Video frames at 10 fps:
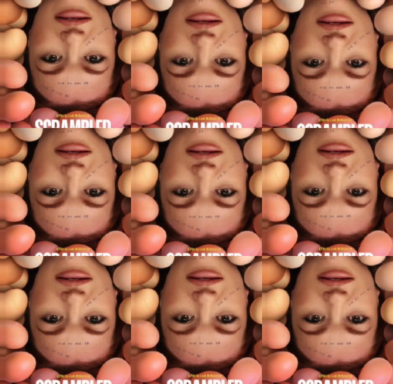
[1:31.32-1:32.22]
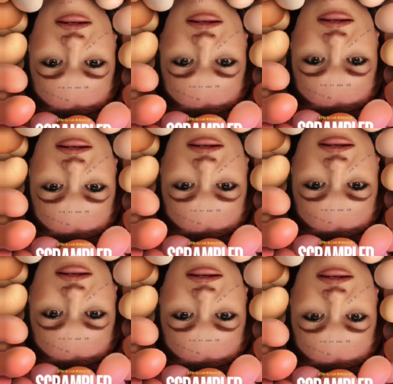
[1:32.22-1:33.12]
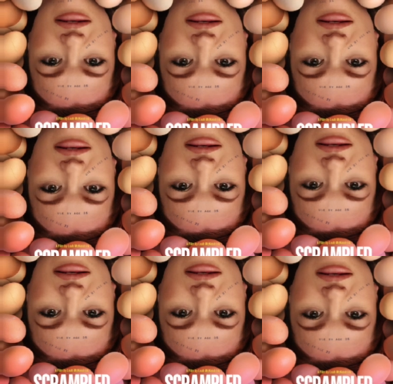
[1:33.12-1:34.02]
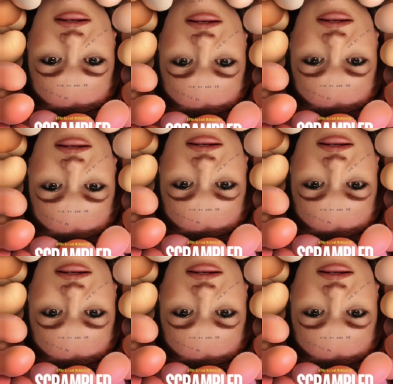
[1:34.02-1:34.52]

(silent)